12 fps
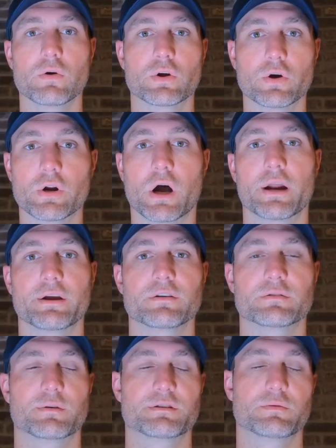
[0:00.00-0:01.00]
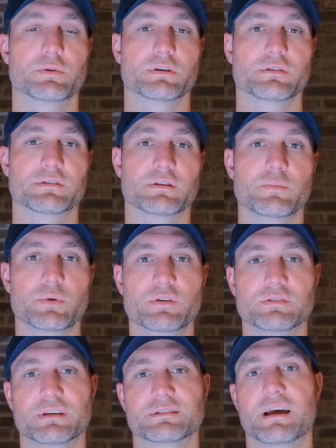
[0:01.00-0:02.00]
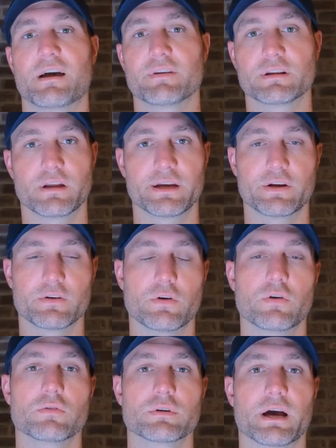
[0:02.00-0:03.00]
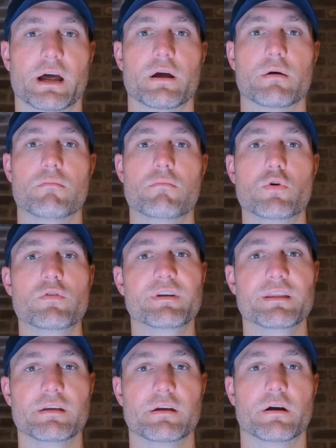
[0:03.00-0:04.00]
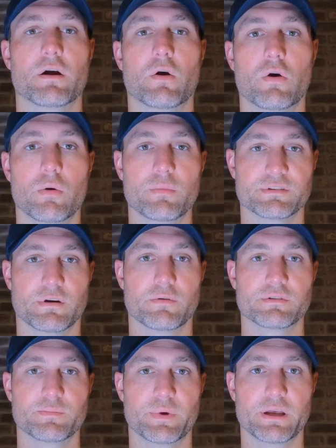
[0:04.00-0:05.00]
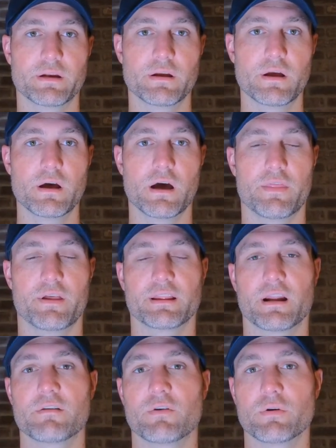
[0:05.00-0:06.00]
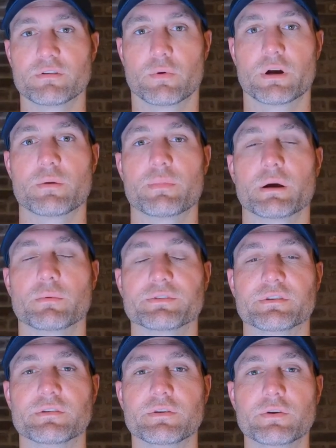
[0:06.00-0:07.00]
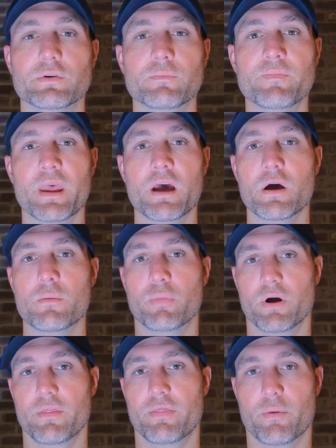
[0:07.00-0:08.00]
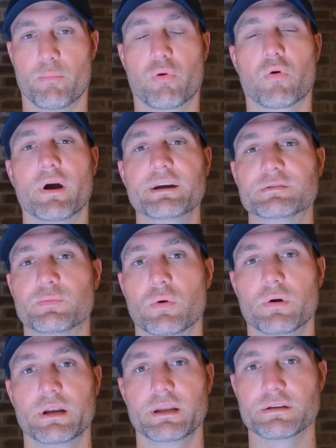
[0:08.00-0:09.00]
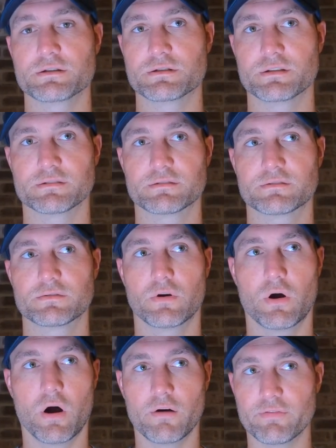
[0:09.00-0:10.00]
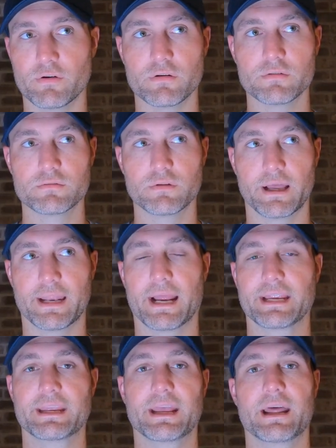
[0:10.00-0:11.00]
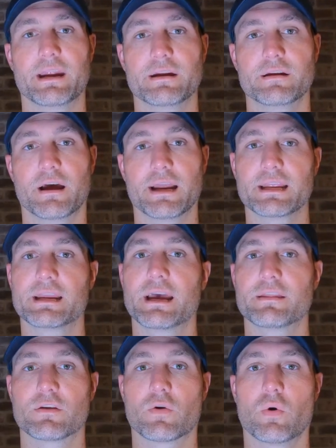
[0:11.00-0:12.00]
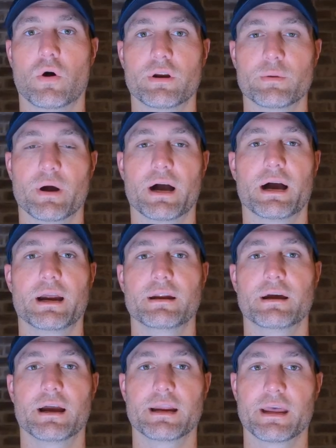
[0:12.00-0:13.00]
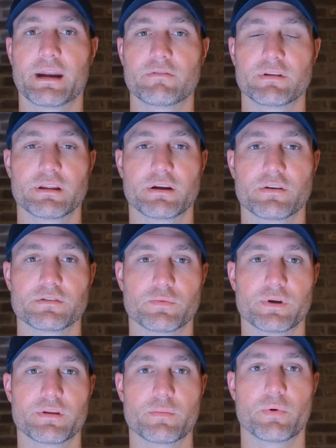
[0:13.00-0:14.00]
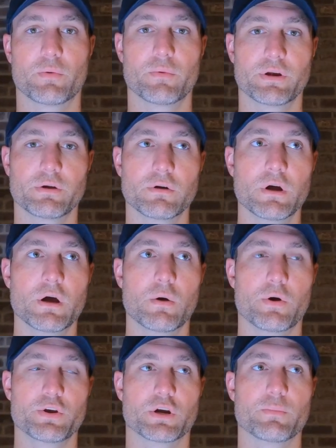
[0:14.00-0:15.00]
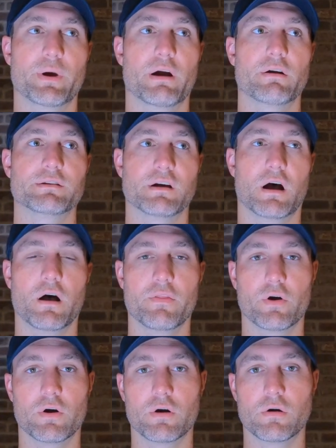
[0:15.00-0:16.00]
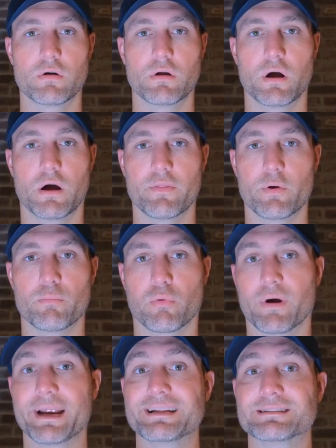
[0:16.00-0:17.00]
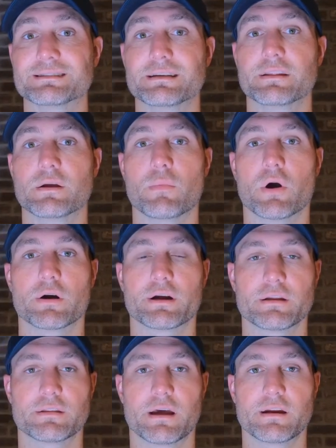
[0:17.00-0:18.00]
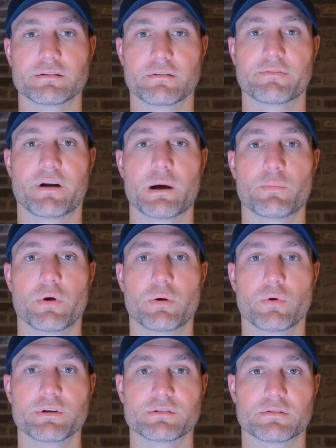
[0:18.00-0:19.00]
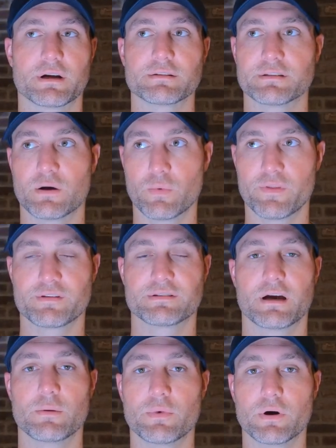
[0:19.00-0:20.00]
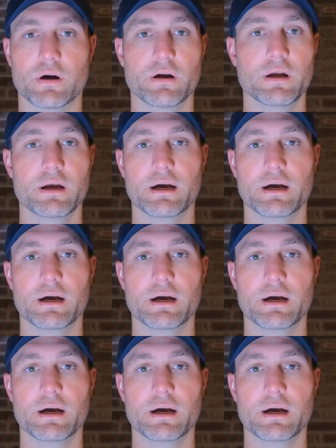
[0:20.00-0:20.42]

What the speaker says: good audio, especially when you're listening to music. Having like your own kind of movie theater at home has always been a thing that I've always wanted to be able to do. But the price point is just awful. And I get it. I get the quality behind it. I get everything that goes with it. But when you compare it to other brands in the market, that is a 5.1 surround sound with a sound bar,